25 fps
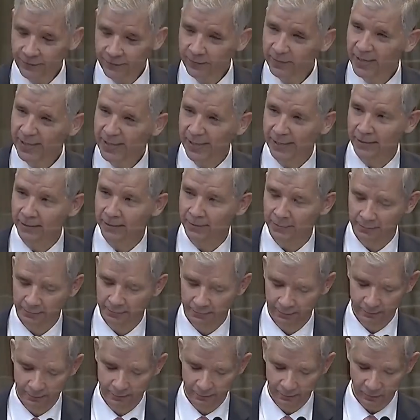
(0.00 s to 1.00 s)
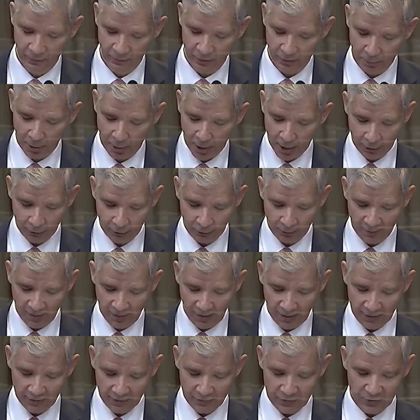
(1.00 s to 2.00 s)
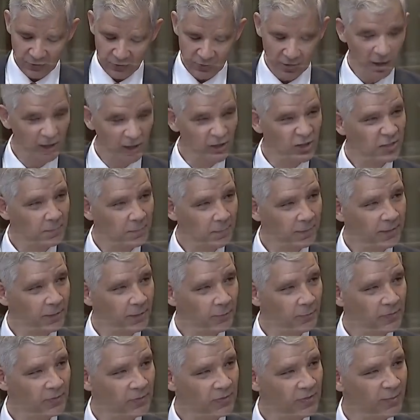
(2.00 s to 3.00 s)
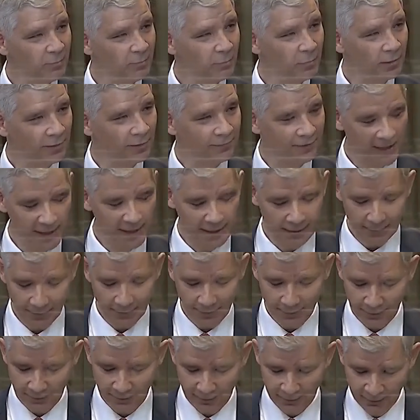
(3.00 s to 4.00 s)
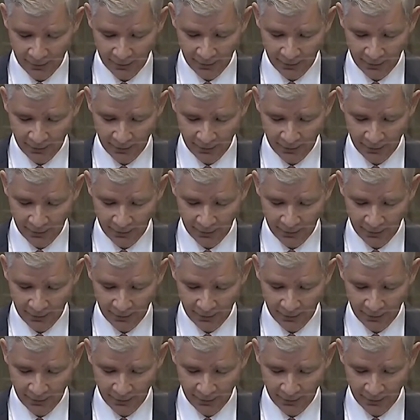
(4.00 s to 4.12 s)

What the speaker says: Even then, the park remains as a conspicuous symbol of hate,